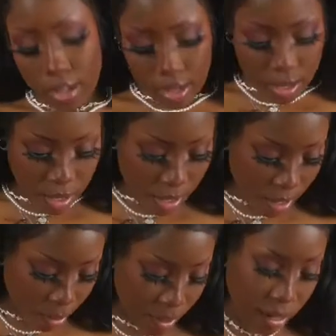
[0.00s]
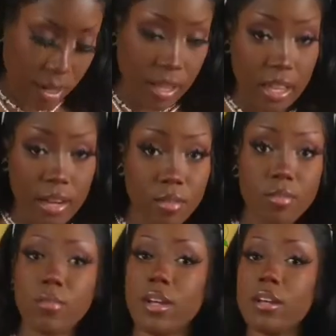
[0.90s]
And again, when
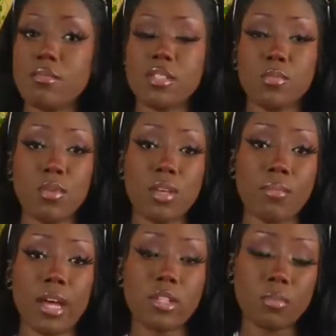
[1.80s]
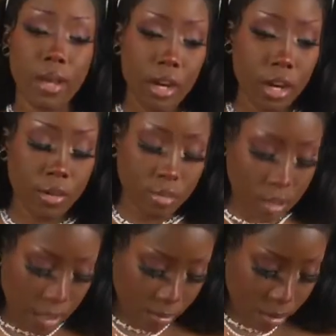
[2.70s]
it comes to me matching my hardware,
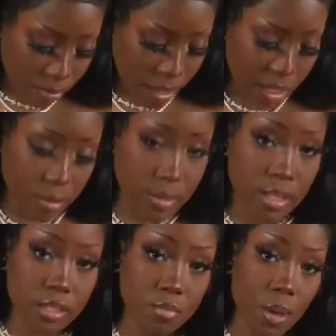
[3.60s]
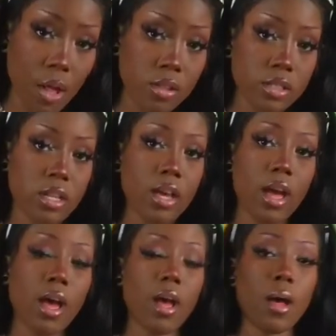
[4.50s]
I went back in with this belt,
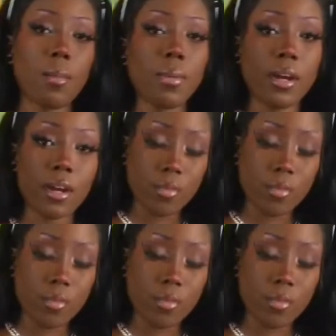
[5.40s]
paired with